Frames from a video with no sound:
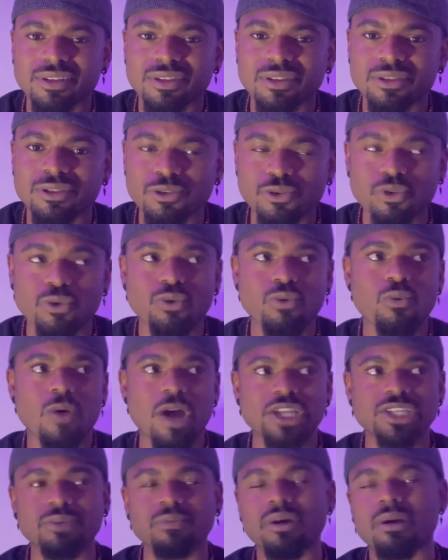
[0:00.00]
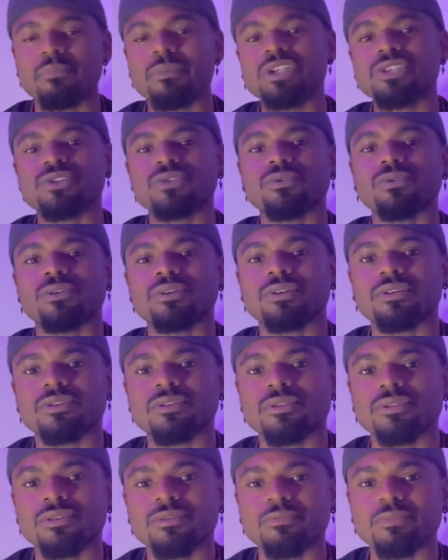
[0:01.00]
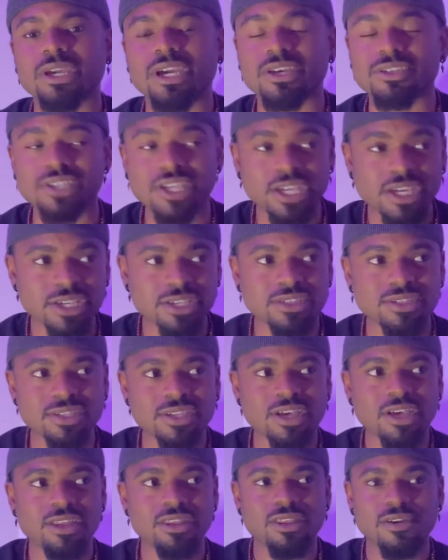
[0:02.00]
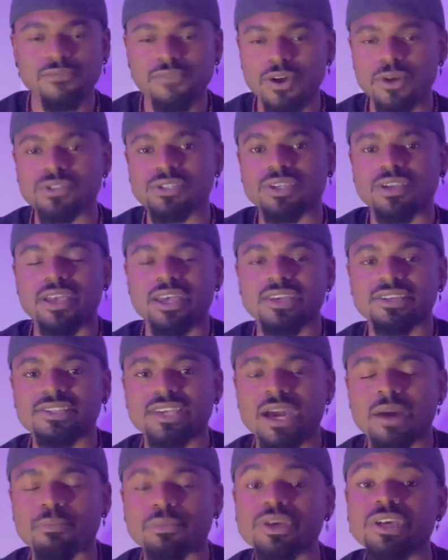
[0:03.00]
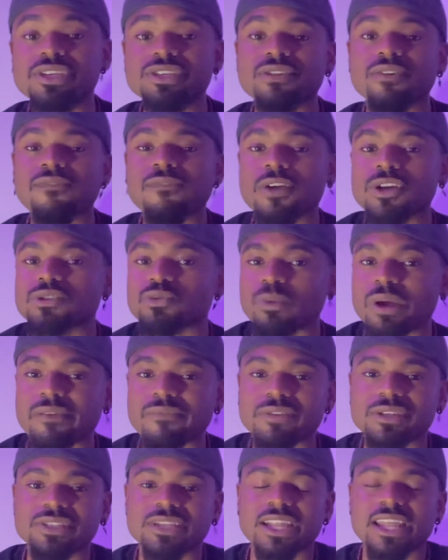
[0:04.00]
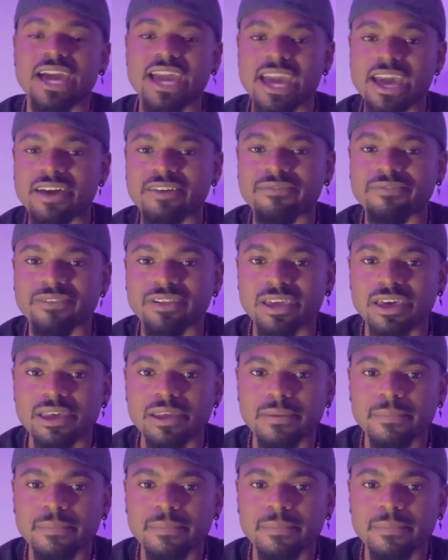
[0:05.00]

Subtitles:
through watching my mentor, because he's the first example. He's the first reference that I have for that.